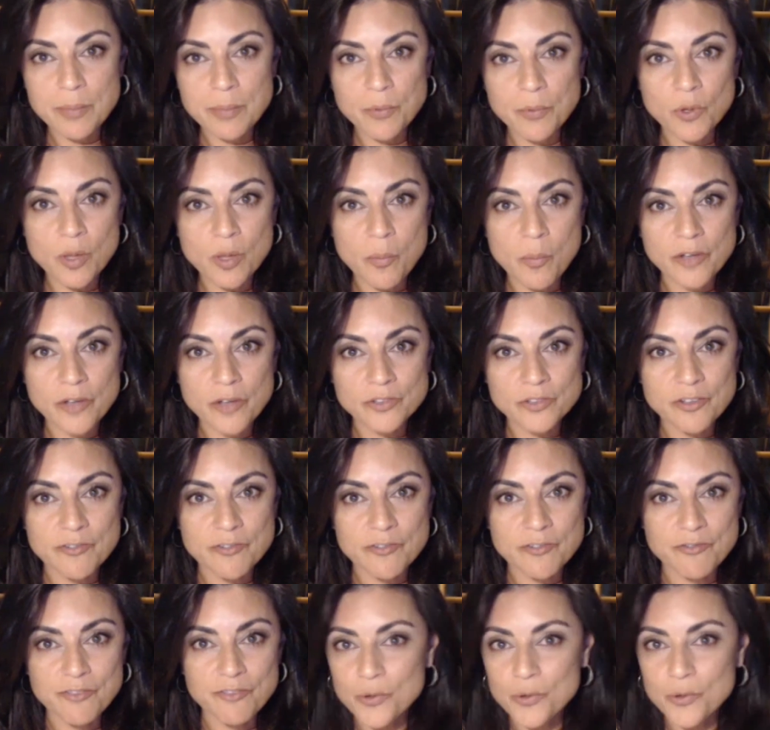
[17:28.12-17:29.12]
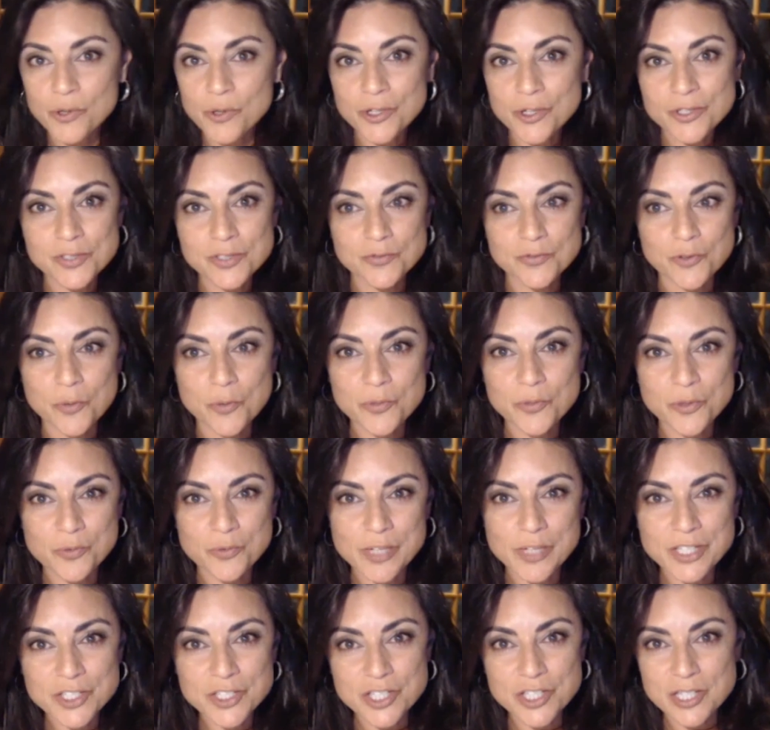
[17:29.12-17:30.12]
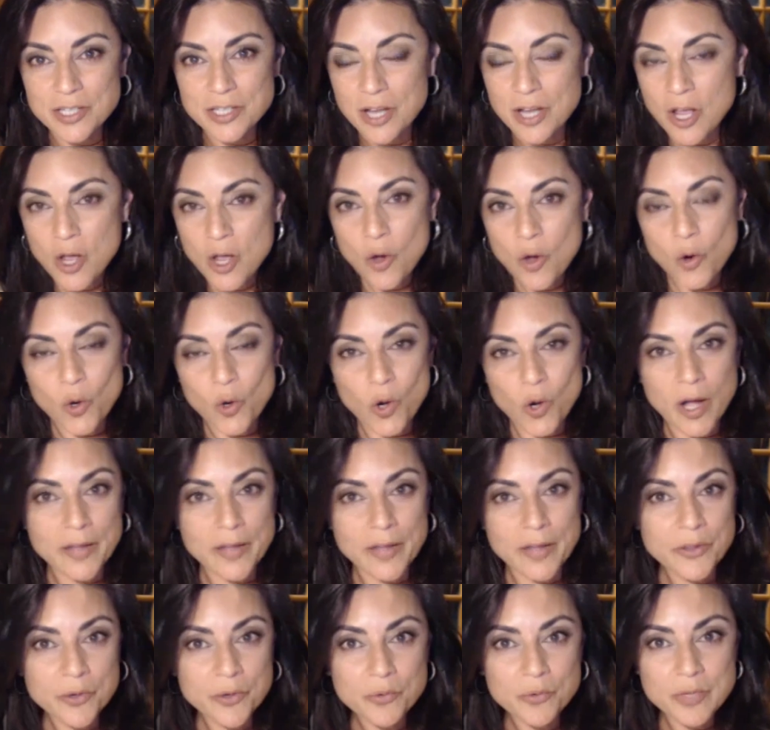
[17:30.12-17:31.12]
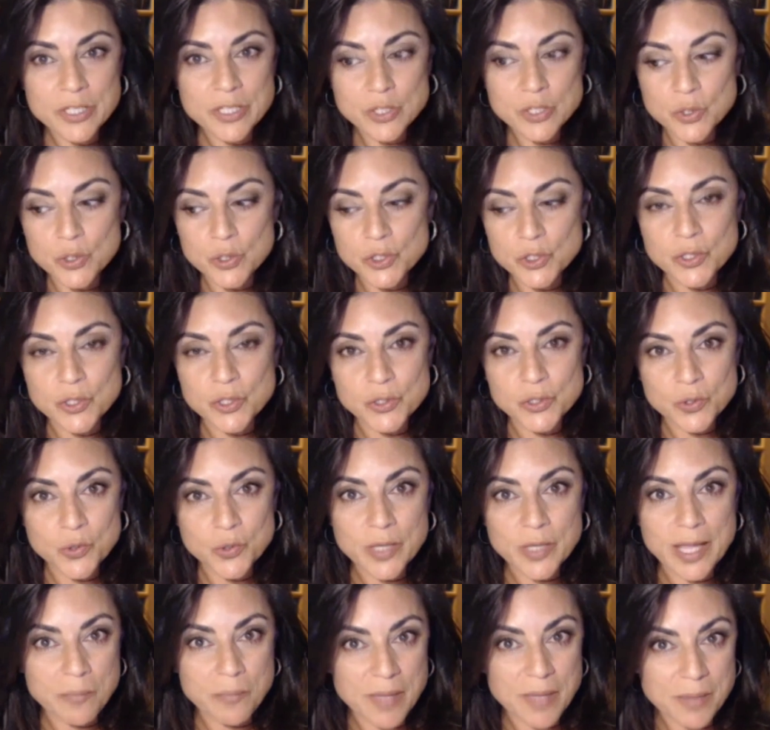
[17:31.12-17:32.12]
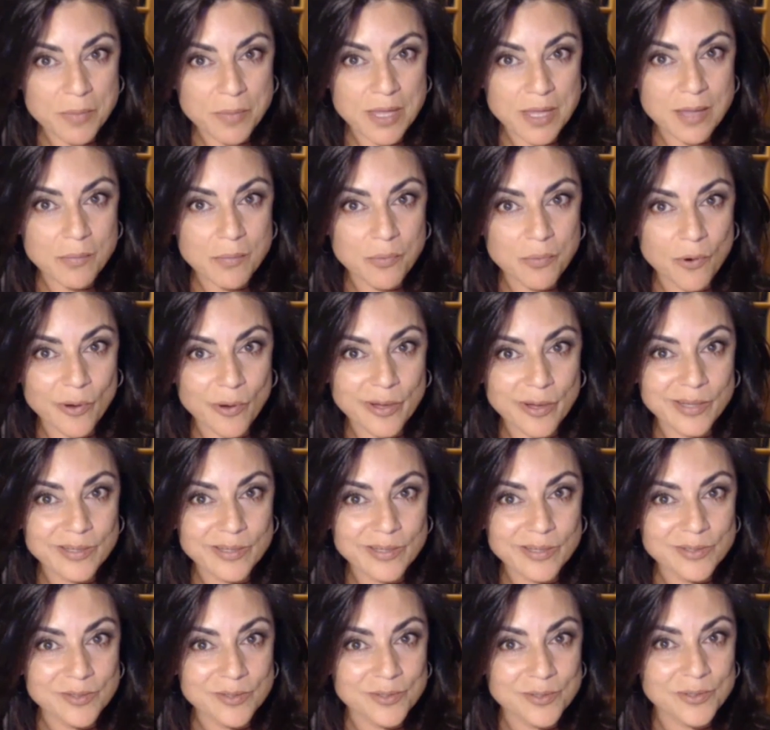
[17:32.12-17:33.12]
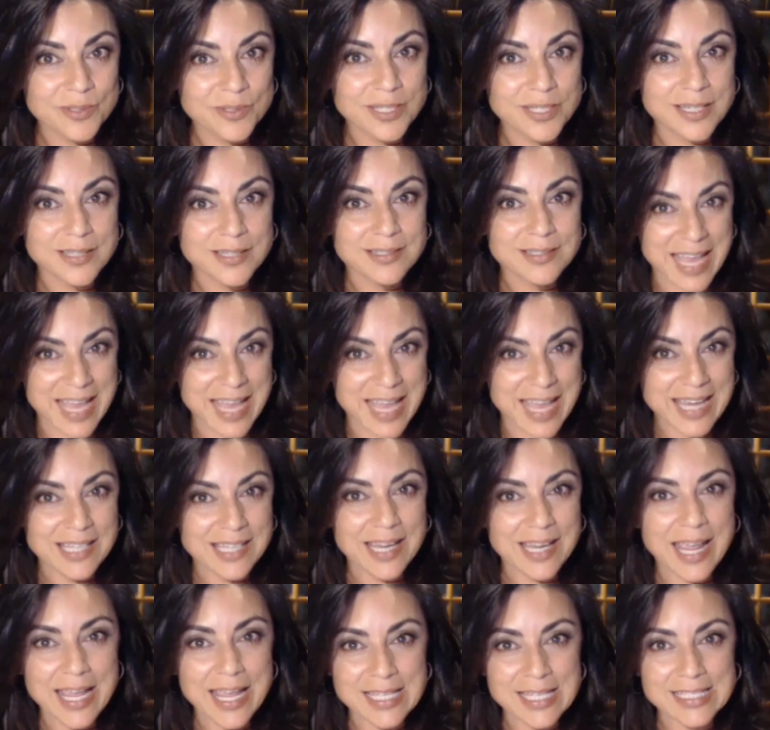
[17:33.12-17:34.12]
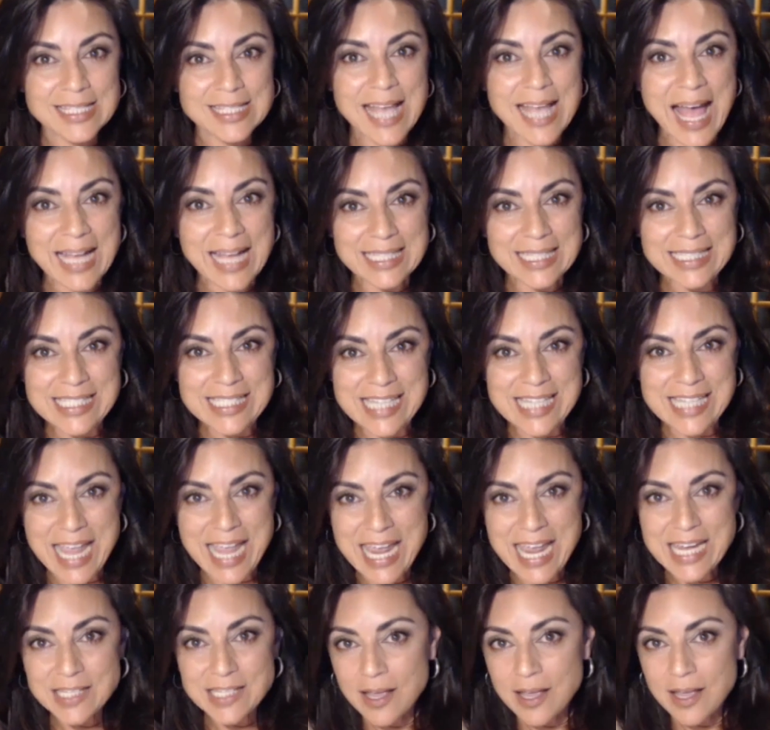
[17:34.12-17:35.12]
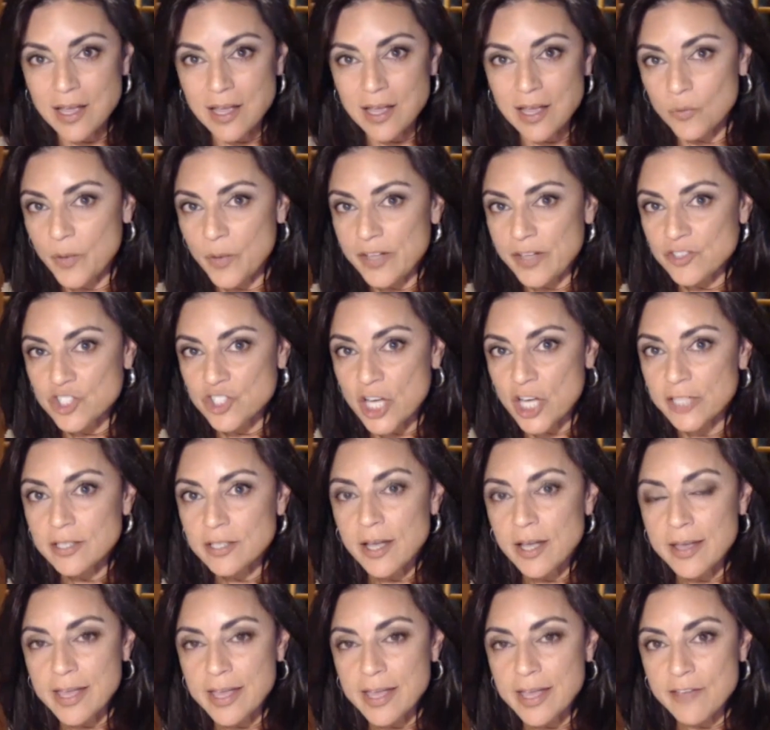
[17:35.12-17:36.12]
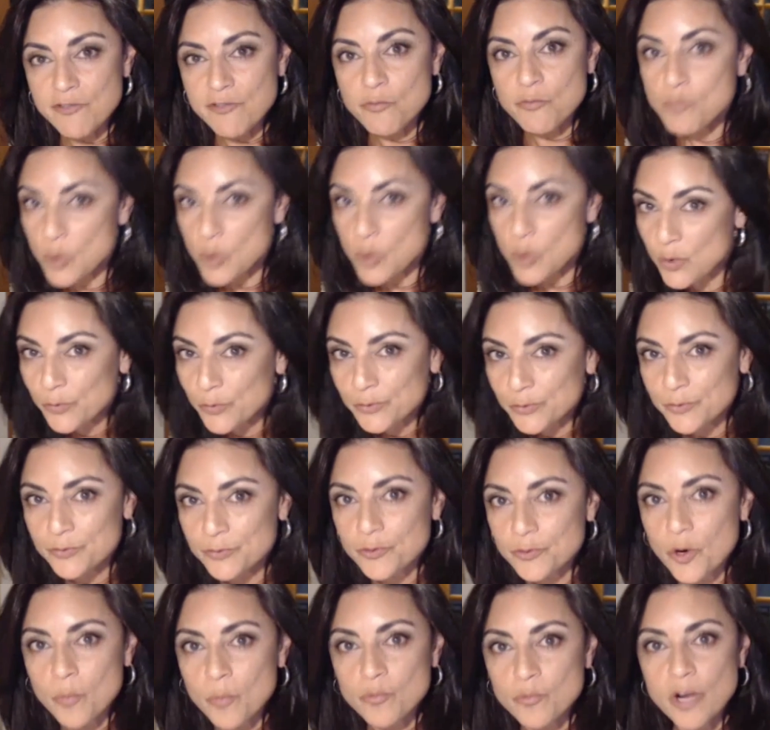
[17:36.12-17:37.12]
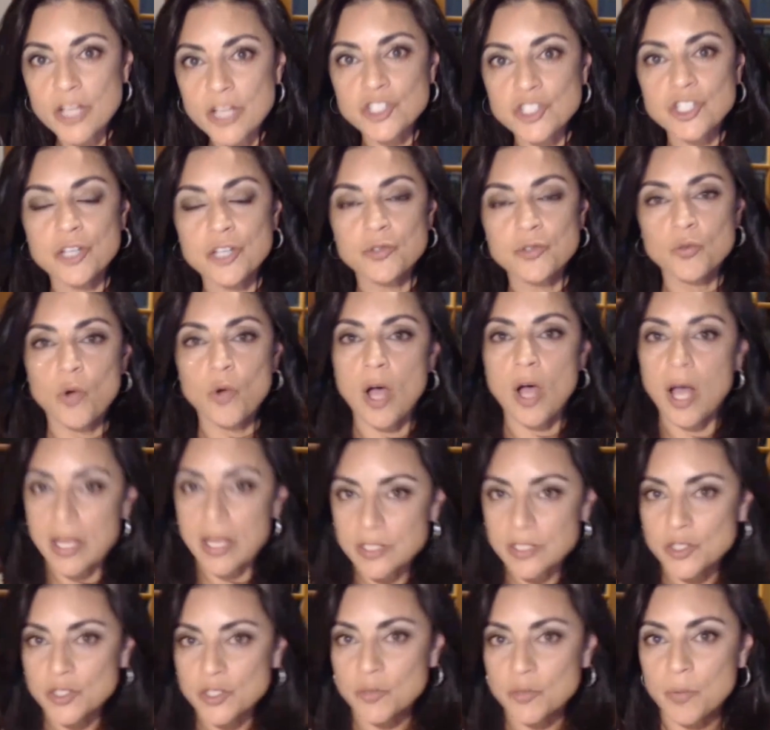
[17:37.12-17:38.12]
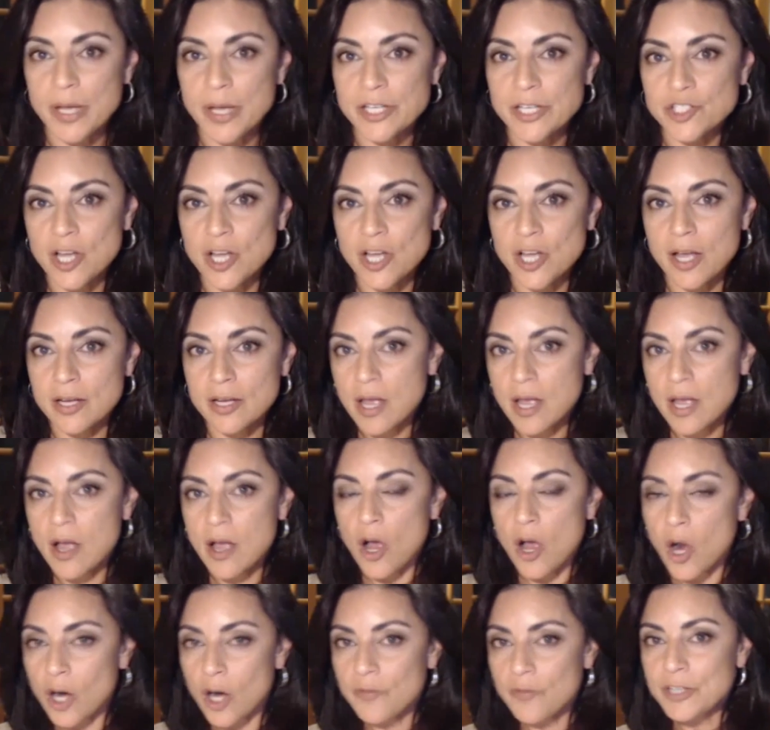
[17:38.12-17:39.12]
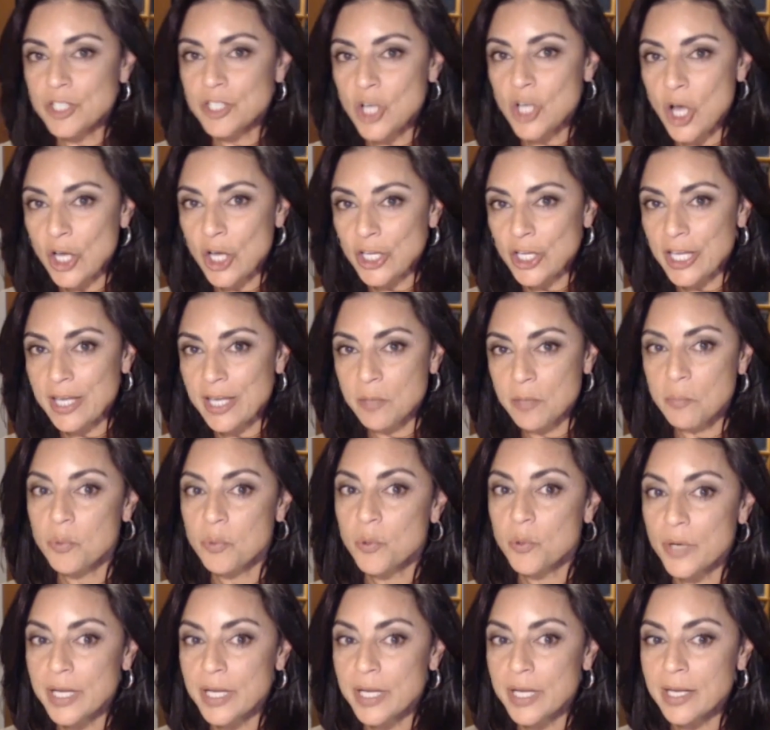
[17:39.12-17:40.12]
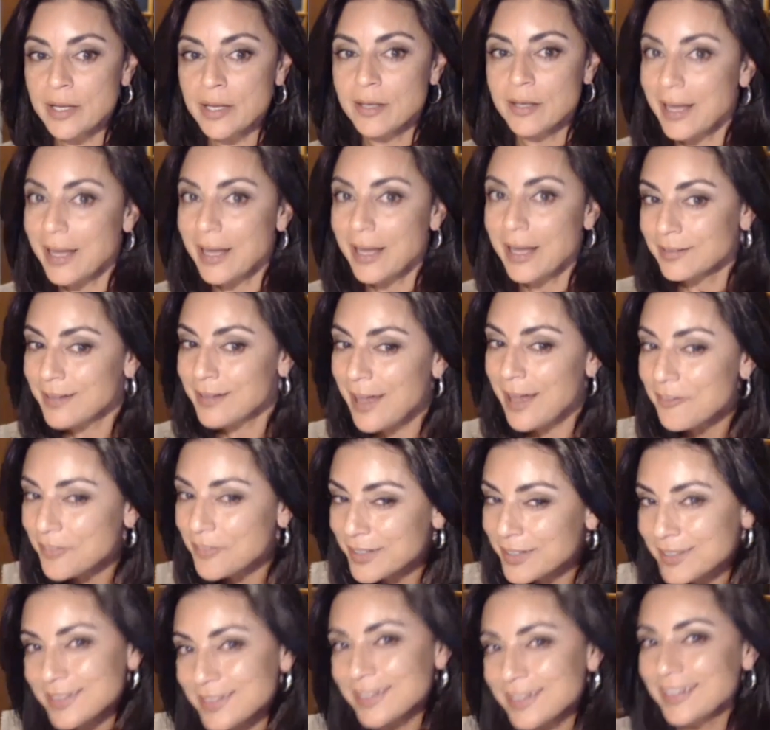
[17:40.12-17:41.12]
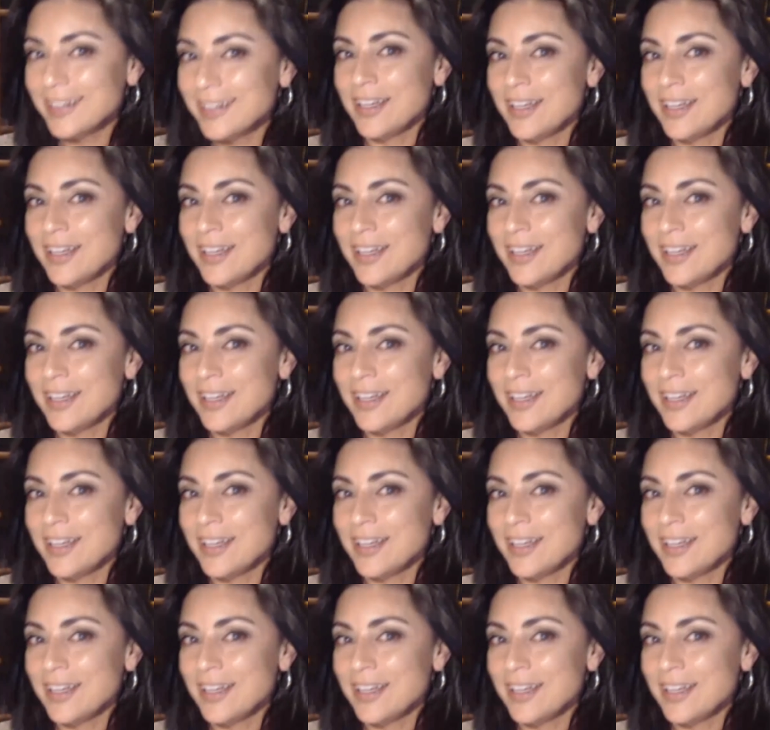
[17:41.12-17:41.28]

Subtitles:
people among the viewers from the region or other researchers who can maybe point to the exact date when Chatayev moved from Russia to Azerbaijan. Are we talking pre 9/11?